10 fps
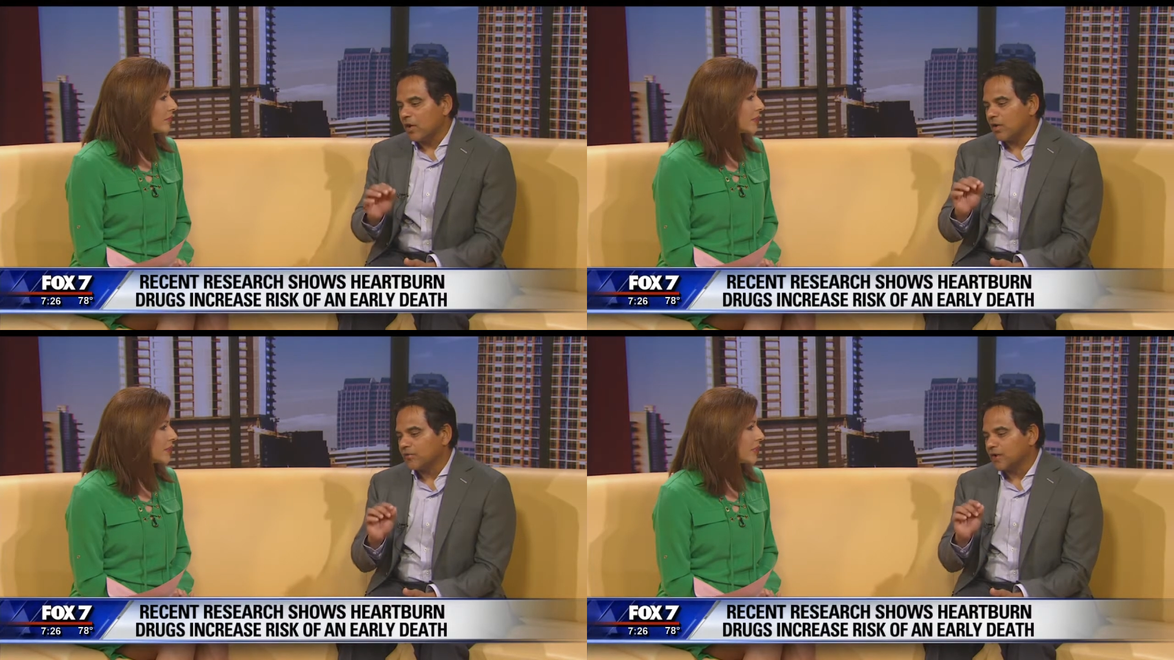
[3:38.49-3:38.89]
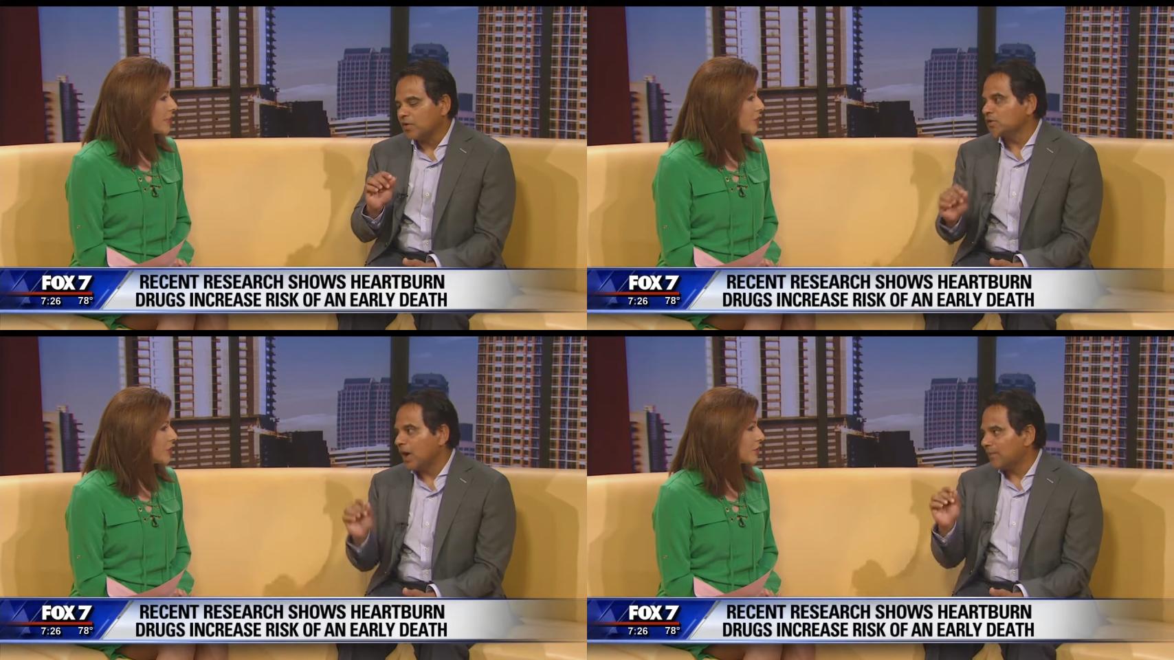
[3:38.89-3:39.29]
Speaker 1: That's
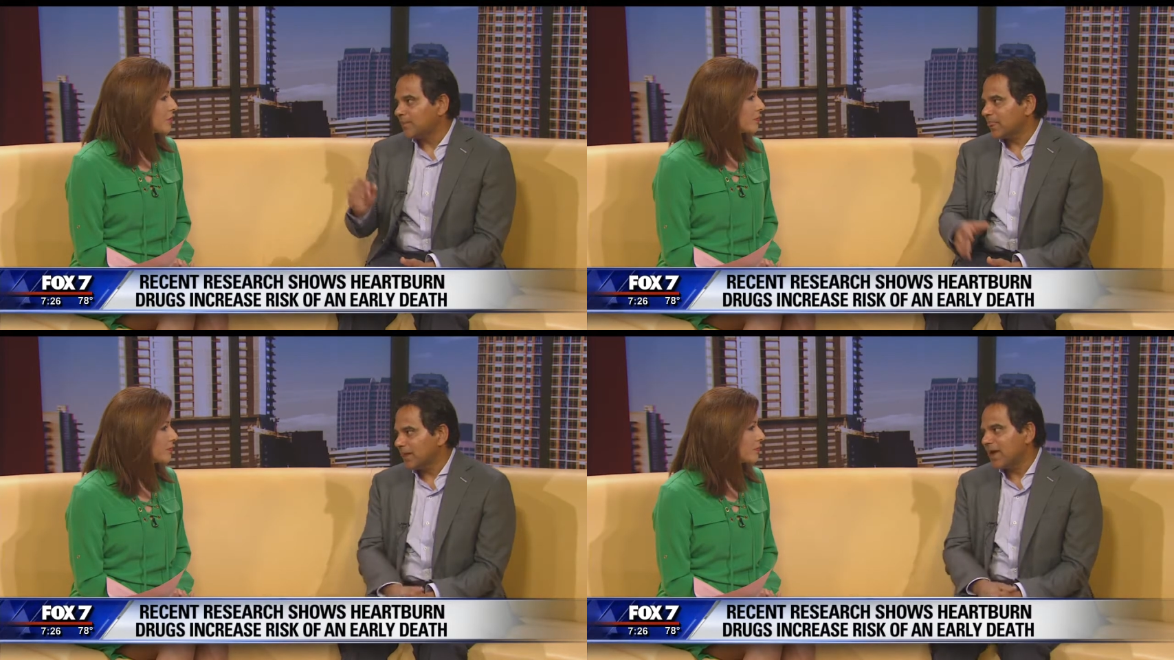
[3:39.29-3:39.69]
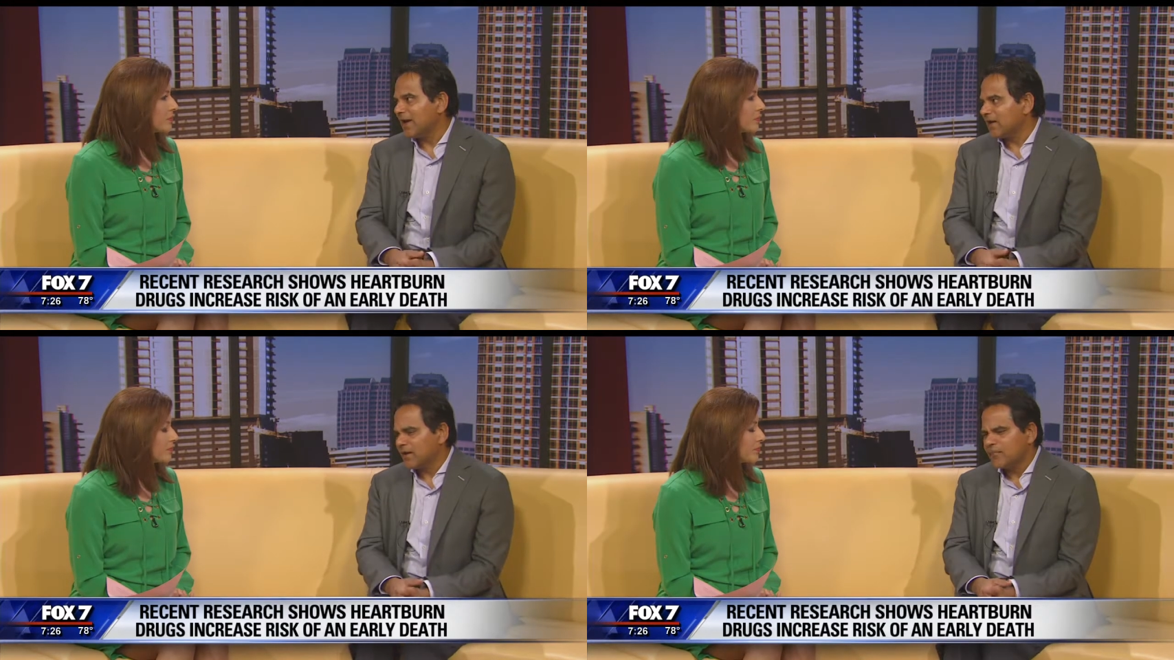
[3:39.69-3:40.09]
as an
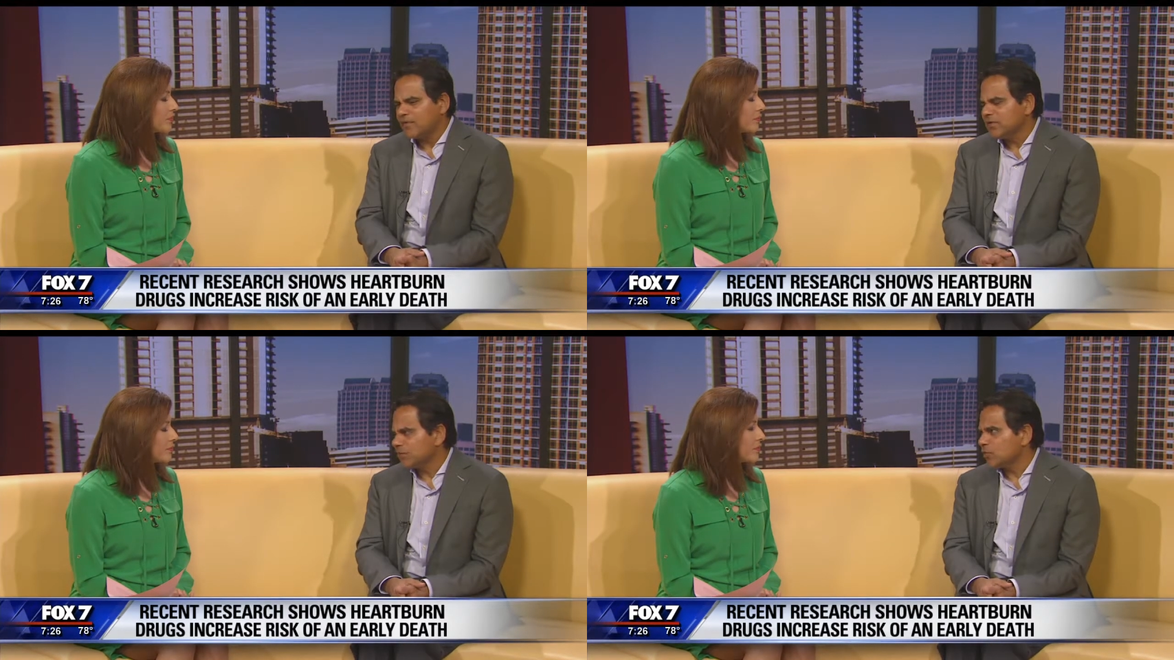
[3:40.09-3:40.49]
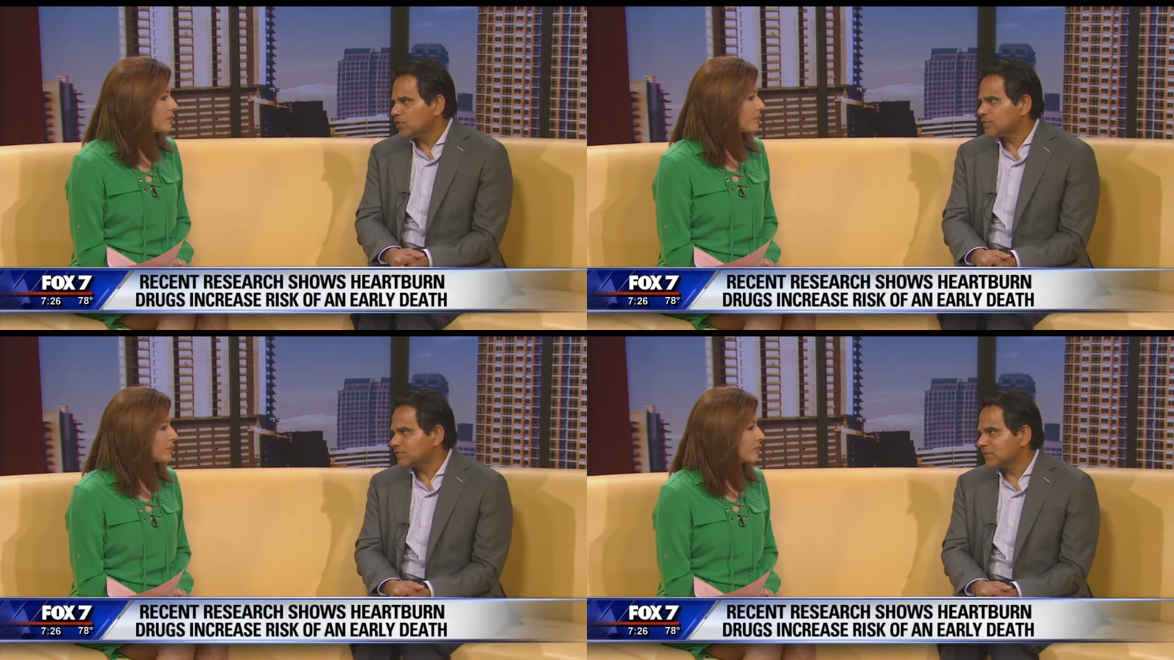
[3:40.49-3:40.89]
Yeah, I, mean, I think it
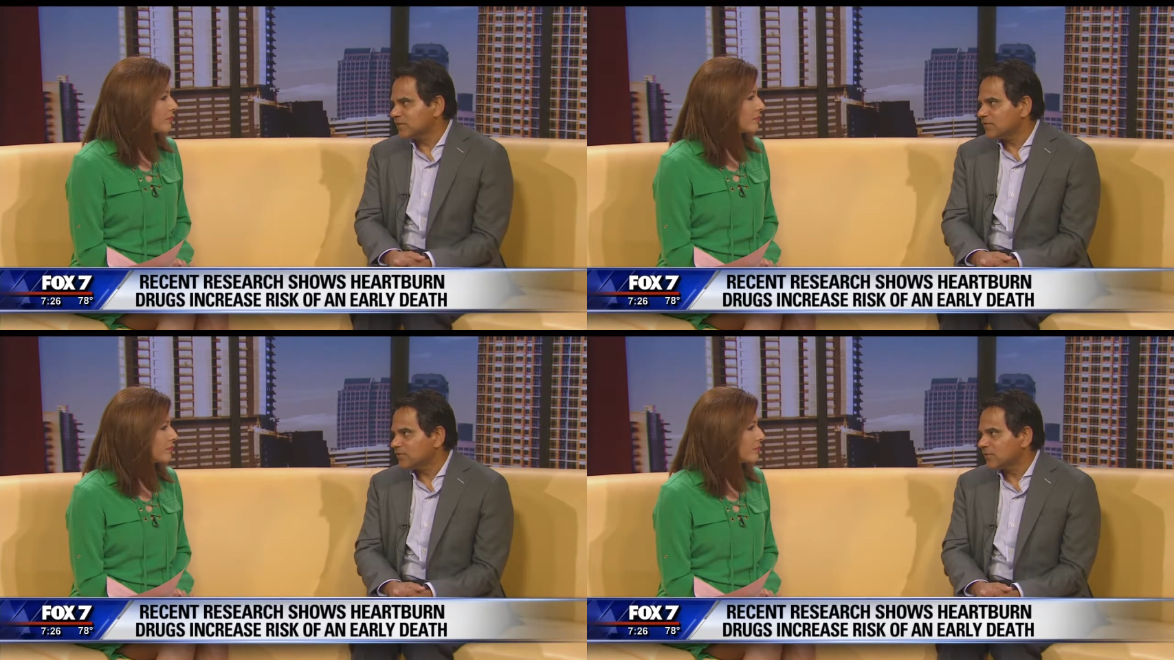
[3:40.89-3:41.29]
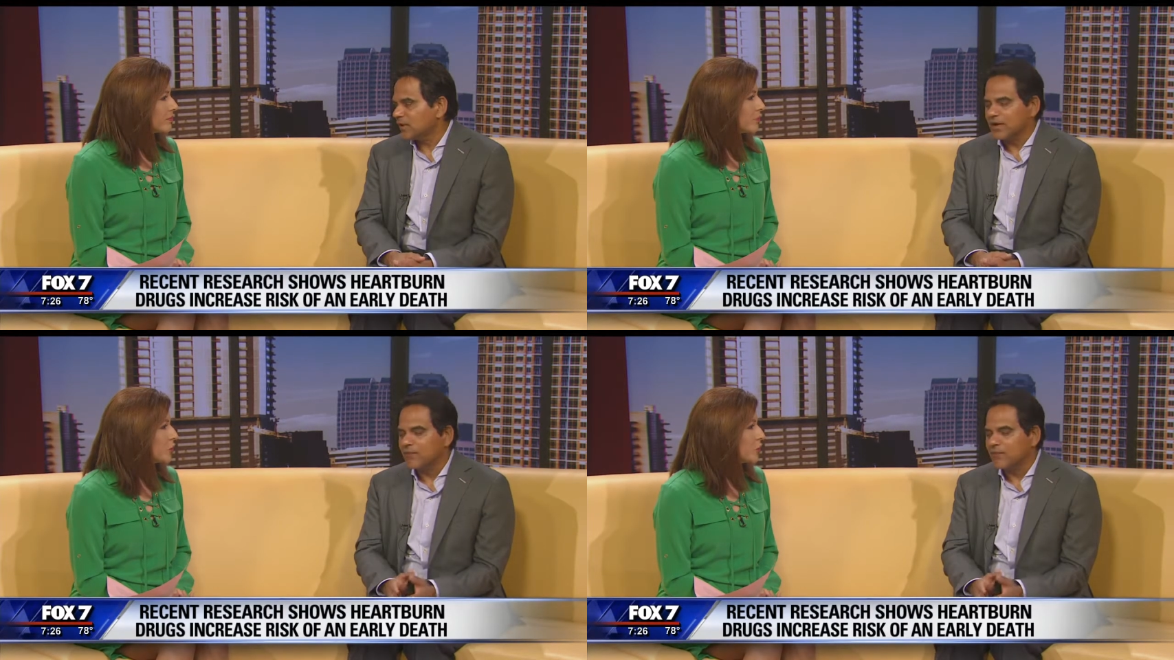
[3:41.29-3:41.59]
works. I think it's okay.